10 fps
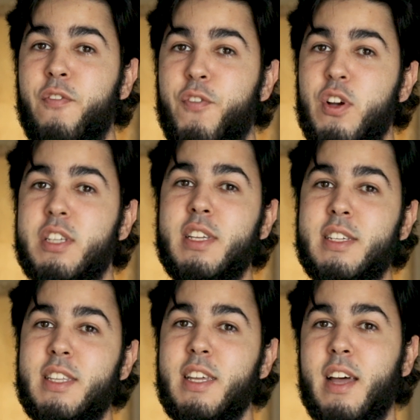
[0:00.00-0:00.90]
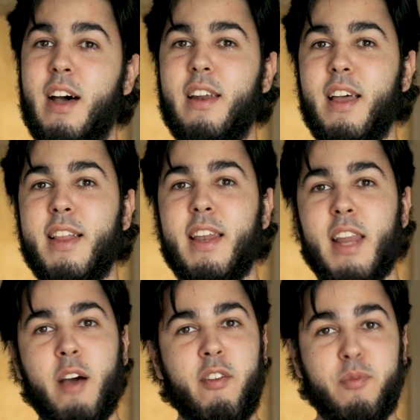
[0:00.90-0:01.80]
first SD card, and then
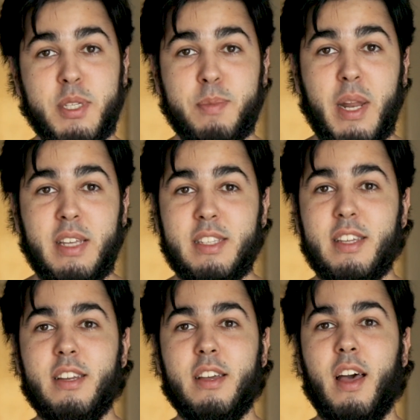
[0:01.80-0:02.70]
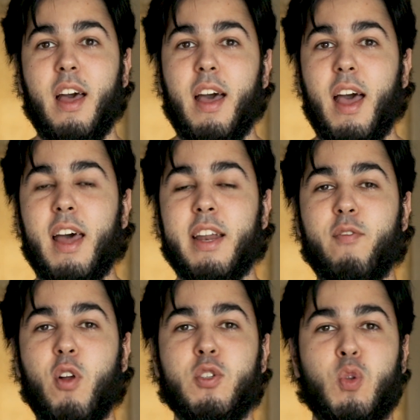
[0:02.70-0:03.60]
now I've misplaced it, and
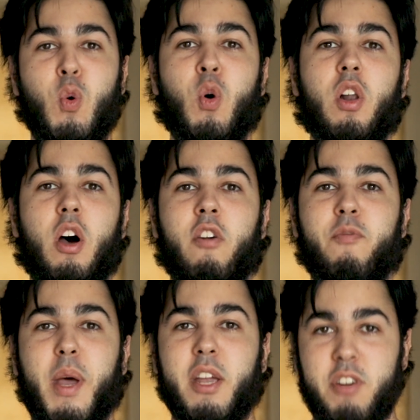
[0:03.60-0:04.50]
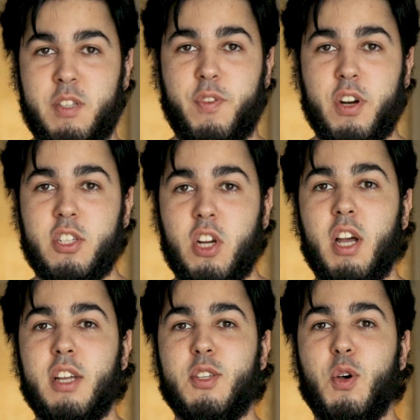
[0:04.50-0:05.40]
I've lost all of my Greece footage.
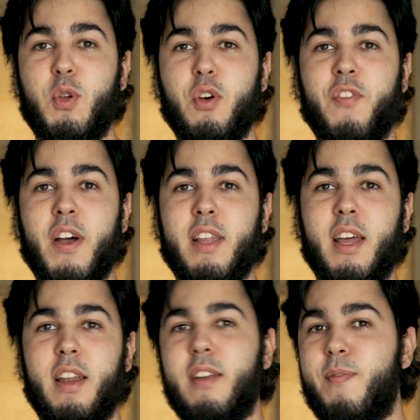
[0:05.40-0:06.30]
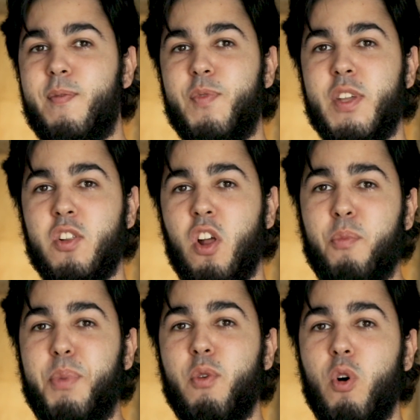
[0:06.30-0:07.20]
So you'll find that there's a lot
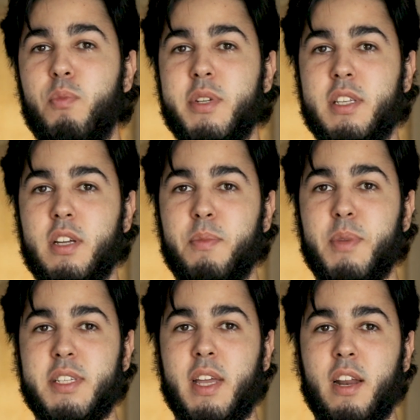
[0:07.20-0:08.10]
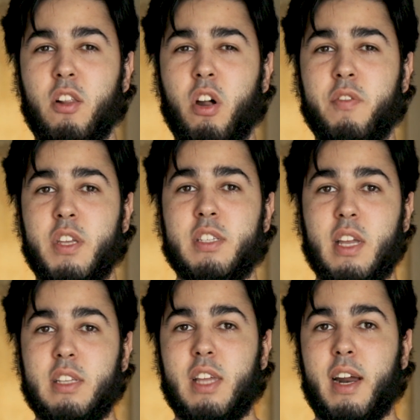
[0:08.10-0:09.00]
of B-roll missing, and a lot of these
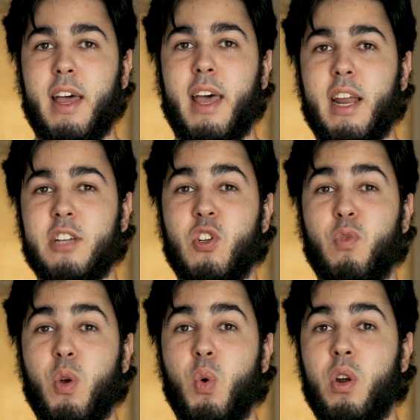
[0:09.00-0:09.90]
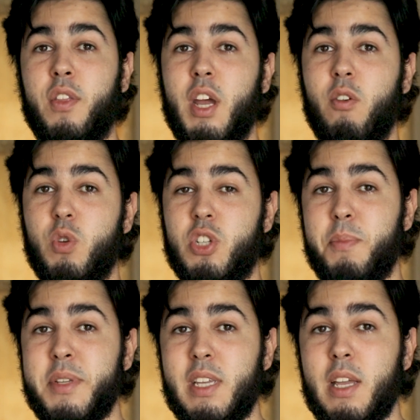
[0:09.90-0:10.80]
things that I had actually recorded there, which
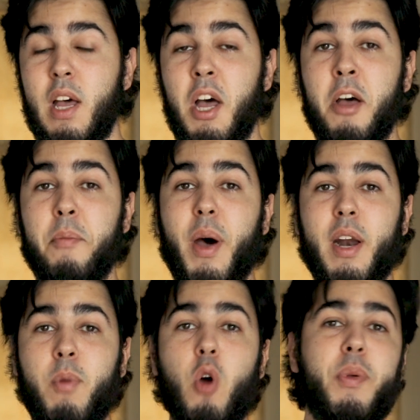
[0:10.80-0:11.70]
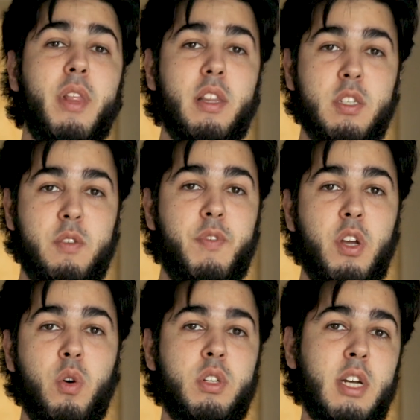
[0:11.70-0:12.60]
I'm missing, but I'm hoping that this
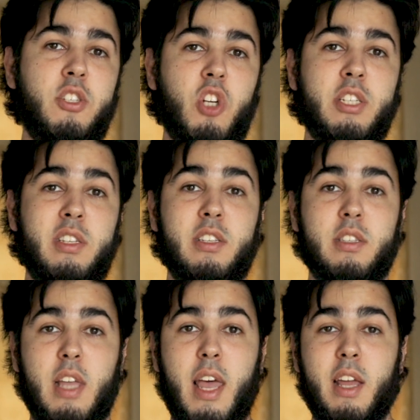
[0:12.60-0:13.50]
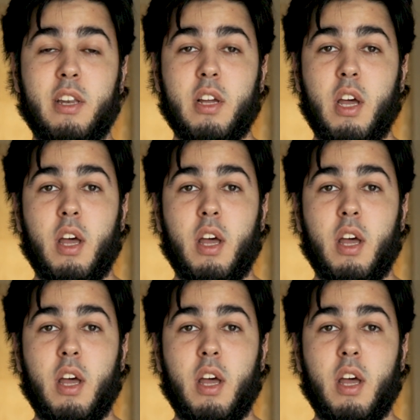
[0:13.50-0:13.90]
video does justice, and